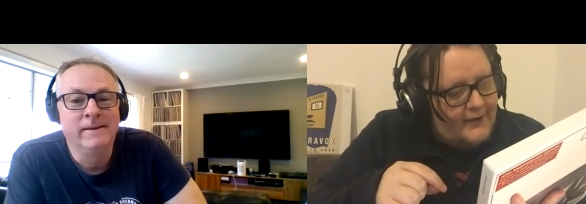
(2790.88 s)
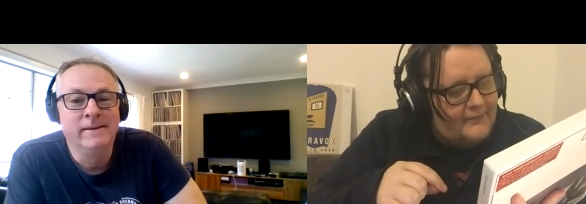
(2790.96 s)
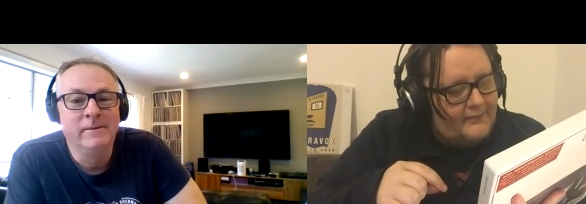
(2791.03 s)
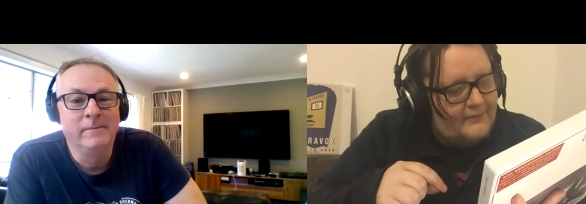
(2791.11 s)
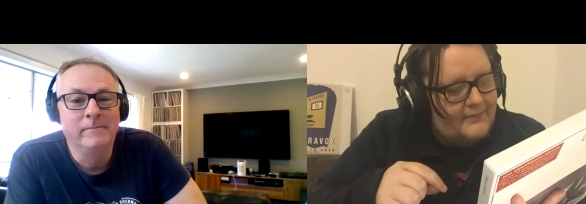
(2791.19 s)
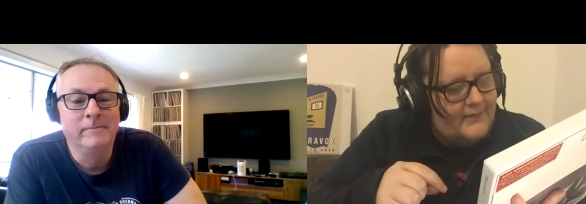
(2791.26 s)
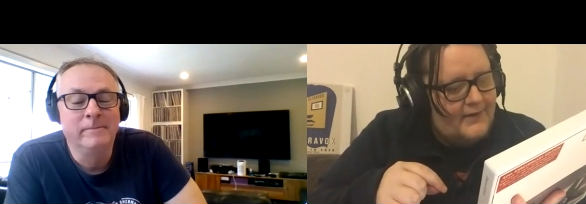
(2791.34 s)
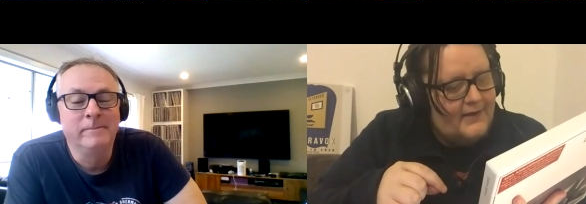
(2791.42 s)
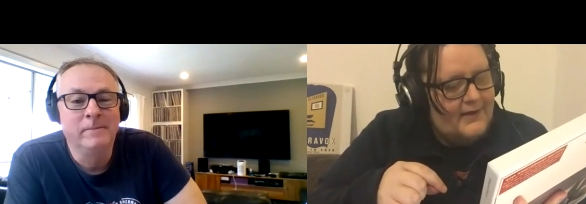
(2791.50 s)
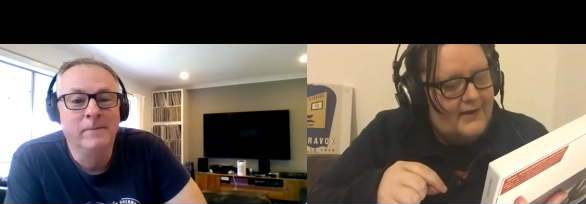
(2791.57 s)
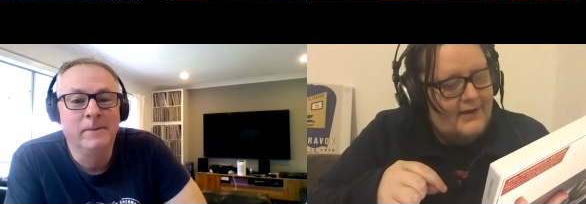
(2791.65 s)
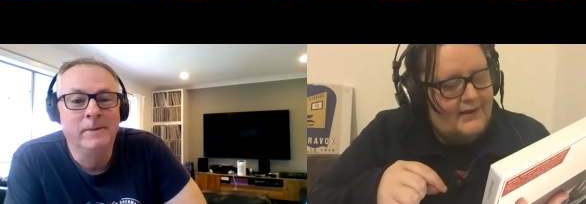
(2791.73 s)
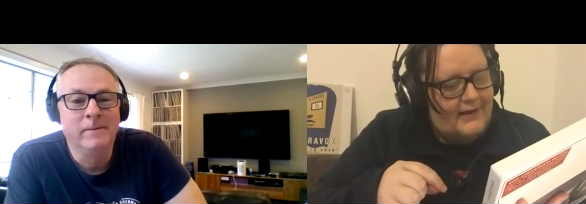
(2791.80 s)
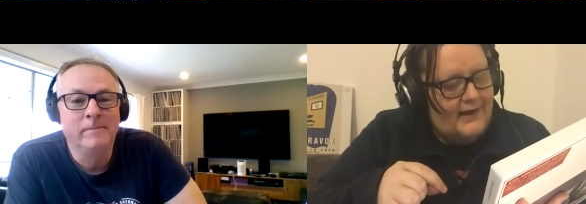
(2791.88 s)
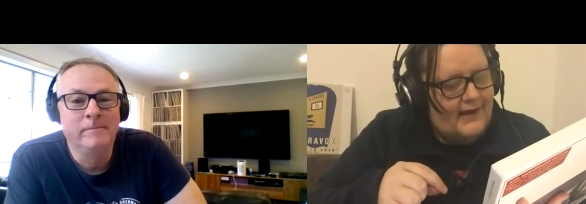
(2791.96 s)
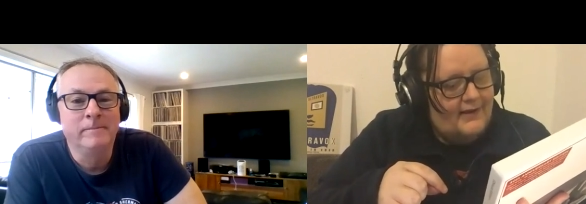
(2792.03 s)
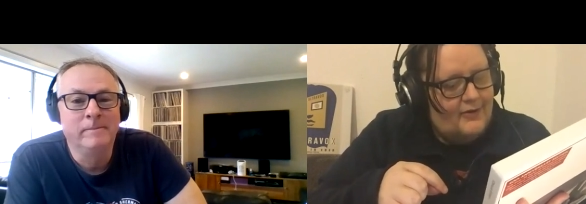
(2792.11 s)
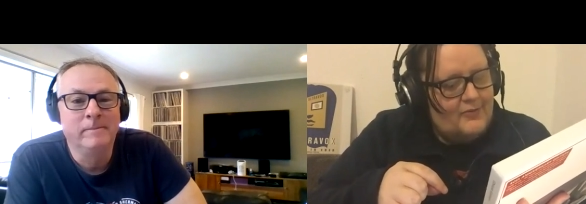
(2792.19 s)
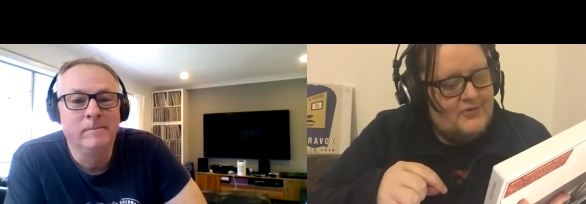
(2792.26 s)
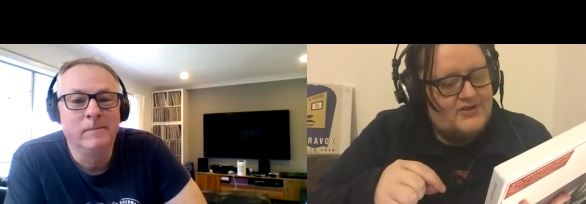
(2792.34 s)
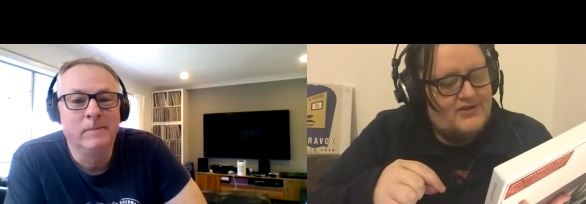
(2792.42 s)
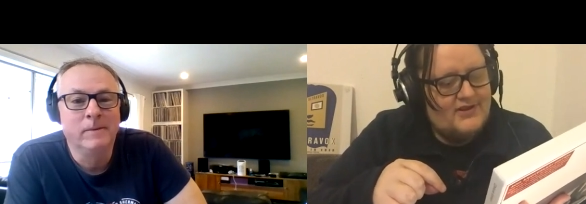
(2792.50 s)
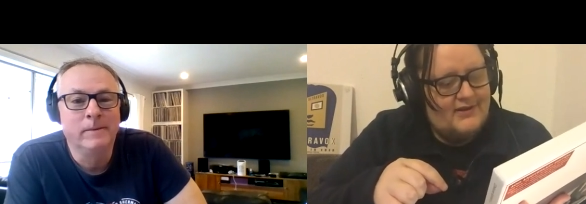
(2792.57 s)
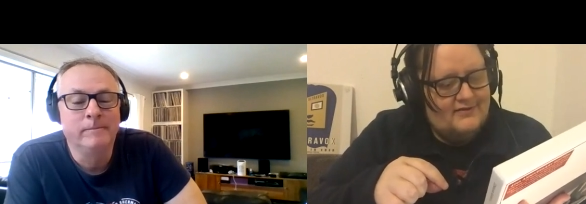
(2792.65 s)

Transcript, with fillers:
Speaker 1: Um, yeah, almost.